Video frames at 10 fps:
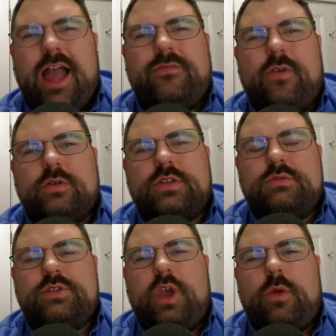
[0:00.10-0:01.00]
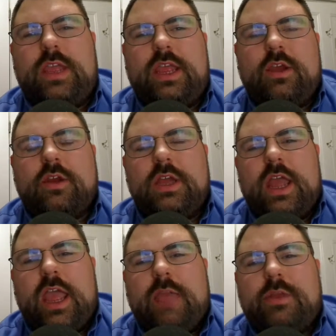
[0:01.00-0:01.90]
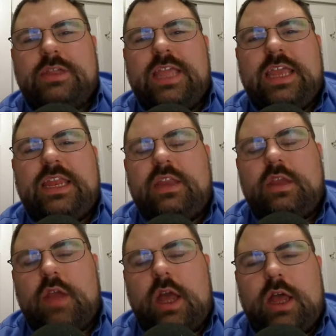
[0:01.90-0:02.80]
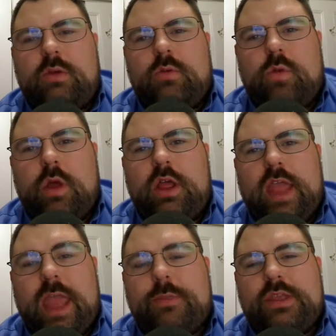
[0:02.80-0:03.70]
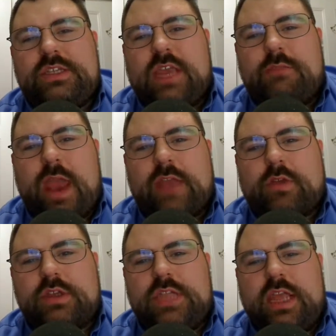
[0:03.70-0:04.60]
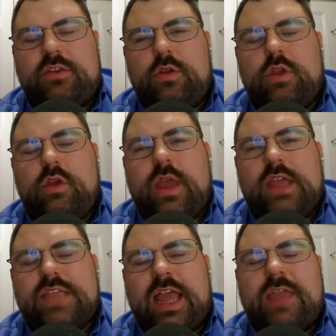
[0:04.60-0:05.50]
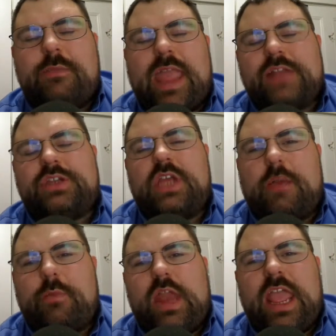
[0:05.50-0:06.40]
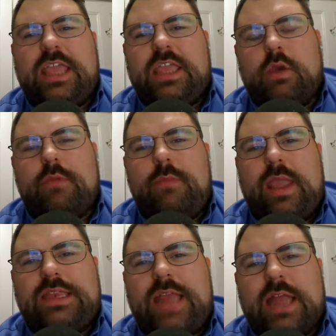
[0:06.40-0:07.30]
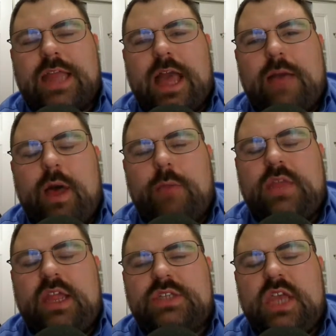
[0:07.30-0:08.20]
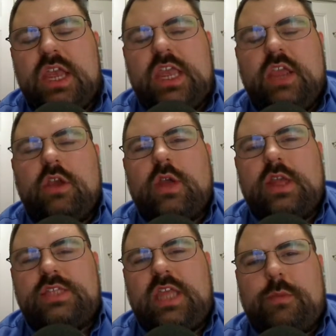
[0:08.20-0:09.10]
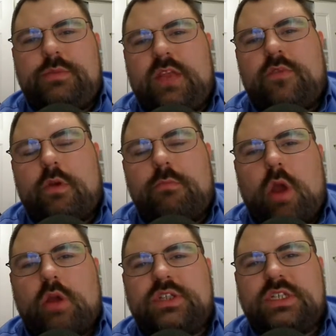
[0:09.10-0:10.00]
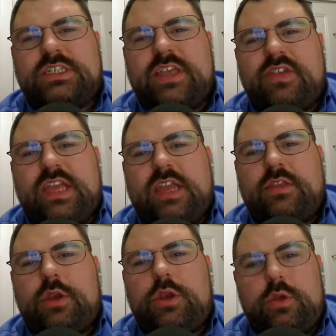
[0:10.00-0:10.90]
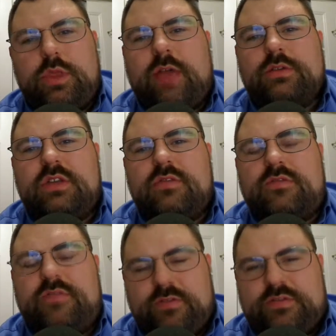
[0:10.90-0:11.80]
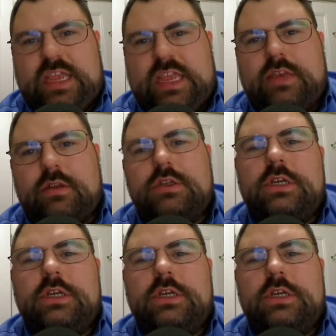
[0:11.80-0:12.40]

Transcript: Hi, folks. Joey here. A belated uh, uh, happy St. Patrick's Day to you as I am catching up on ayearinmaine.com updates. Here is the update for March 17th, 2015.